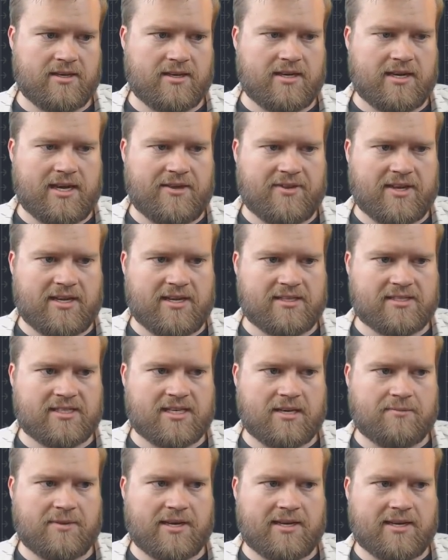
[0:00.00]
And then
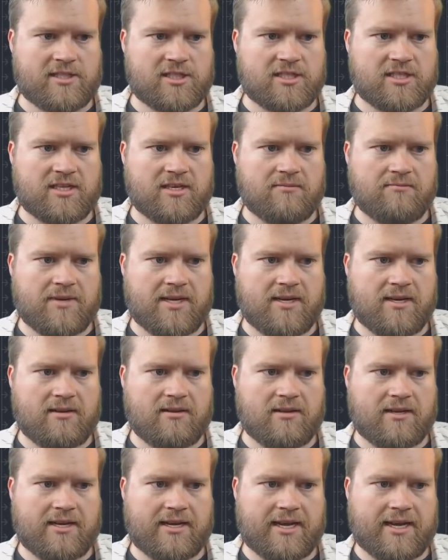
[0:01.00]
inside my H T M L,
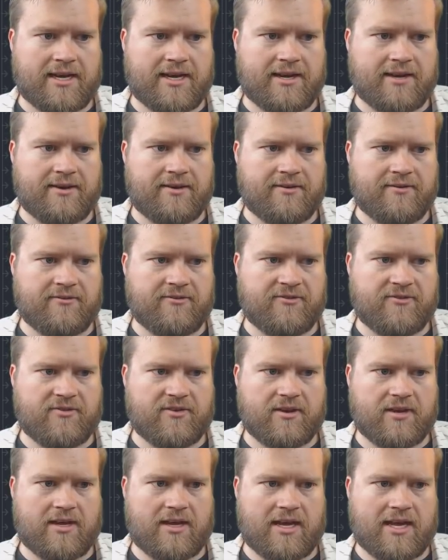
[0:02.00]
I have
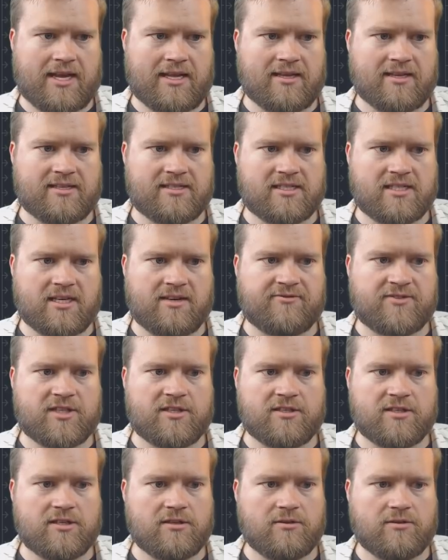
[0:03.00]
a list of
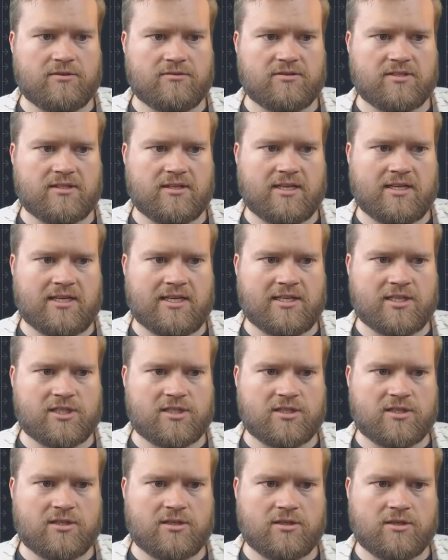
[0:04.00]
to-dos. And each
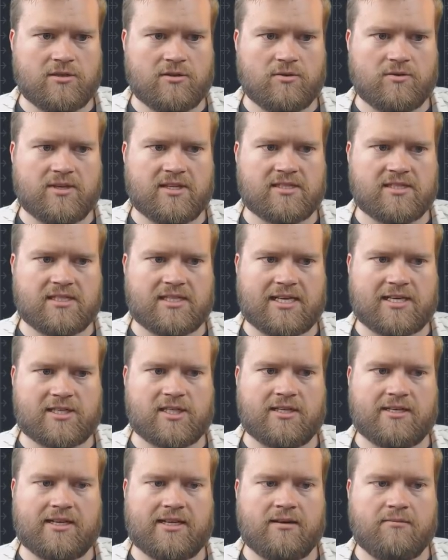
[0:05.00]
to-do, this is
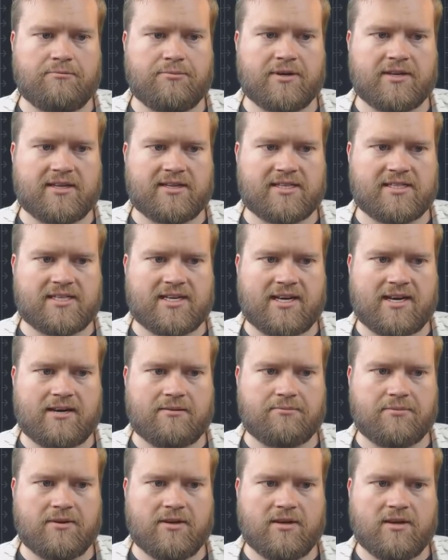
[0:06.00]
actually an input at the
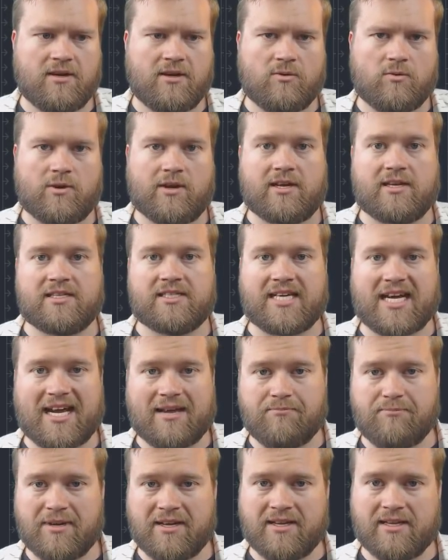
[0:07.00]
top, where you can
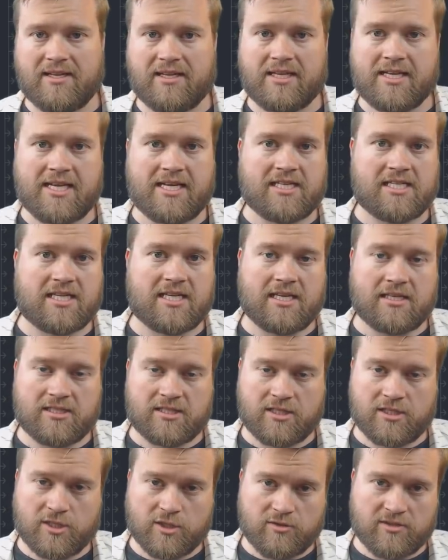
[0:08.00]
type in the
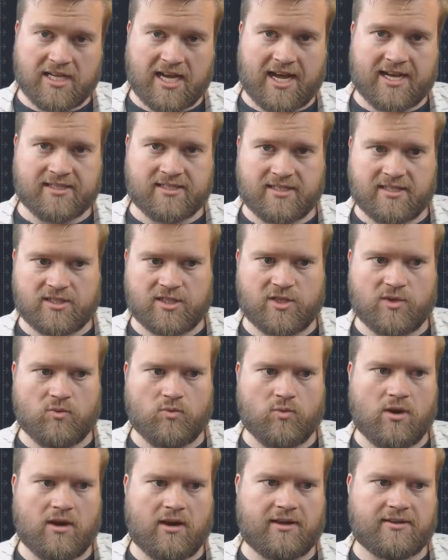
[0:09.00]
to-do task that you
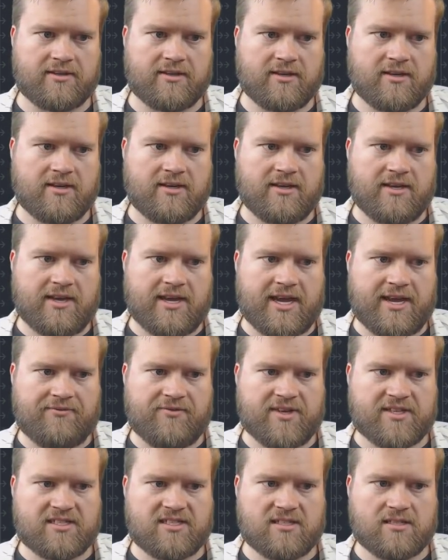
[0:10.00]
want. And
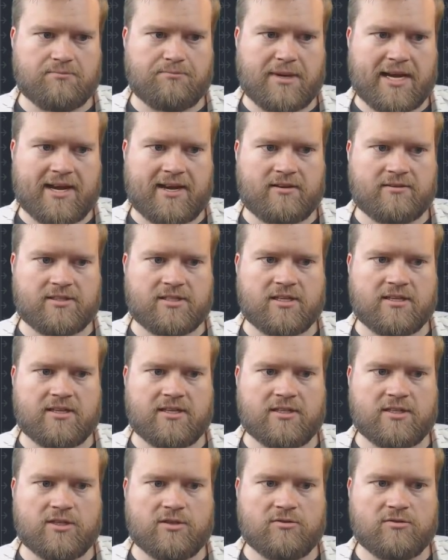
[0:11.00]
this is bound to the
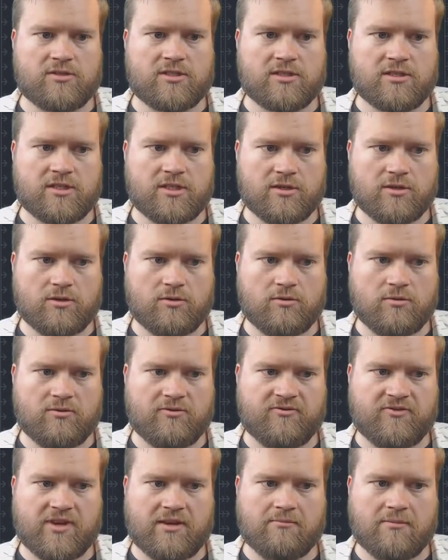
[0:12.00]
new to-do
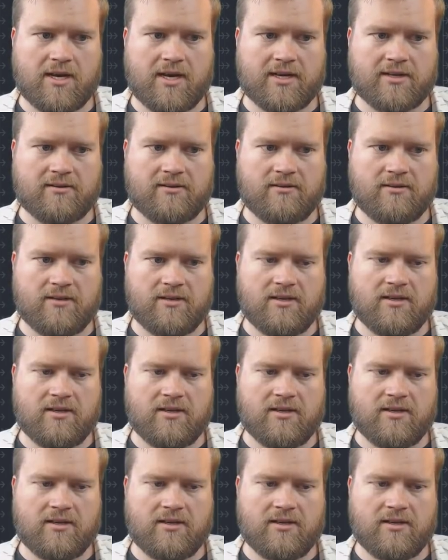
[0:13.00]
V model,